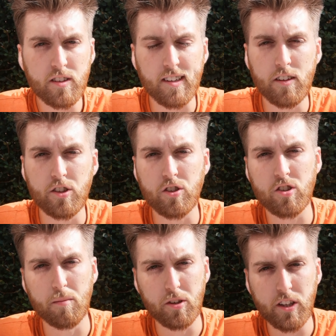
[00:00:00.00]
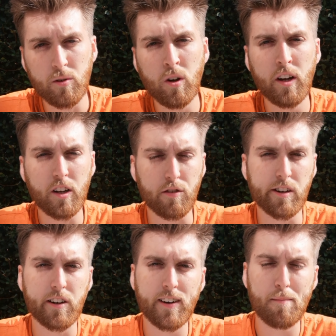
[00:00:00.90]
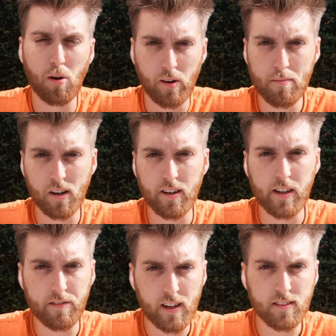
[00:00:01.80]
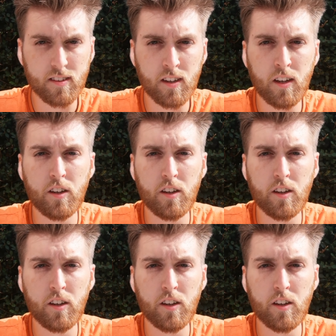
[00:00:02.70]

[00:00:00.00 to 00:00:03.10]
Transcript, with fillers: to introduce some new career and employability events.